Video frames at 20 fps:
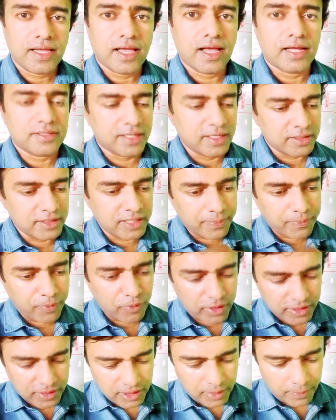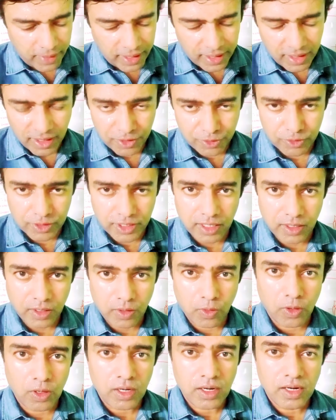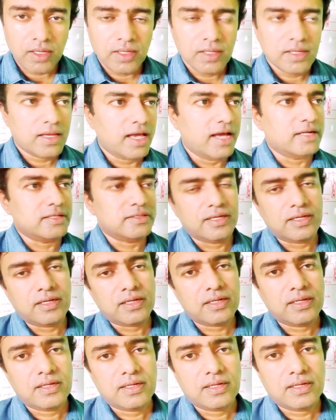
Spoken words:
and then they put the pile into the hole, and then